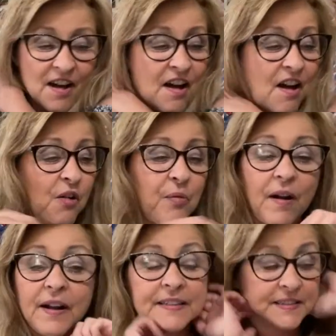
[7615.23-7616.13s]
All
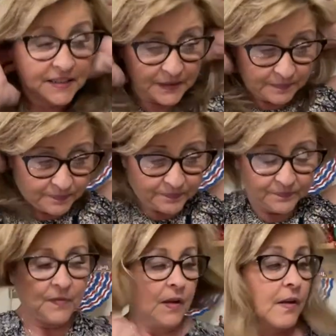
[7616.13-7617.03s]
right.
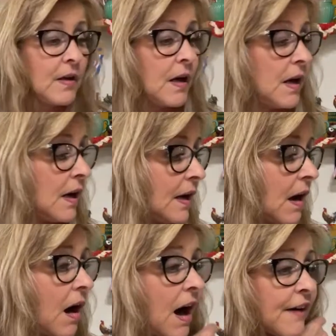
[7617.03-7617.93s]

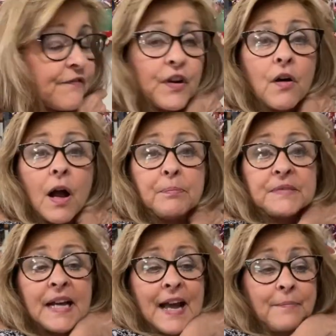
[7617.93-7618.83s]
Offer up
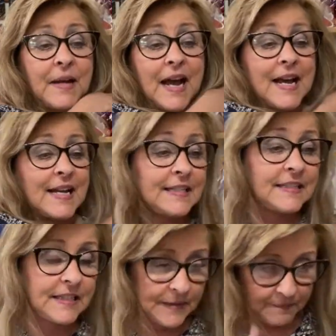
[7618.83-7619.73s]
time,
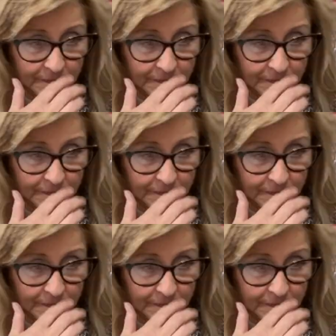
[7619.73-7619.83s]
guys.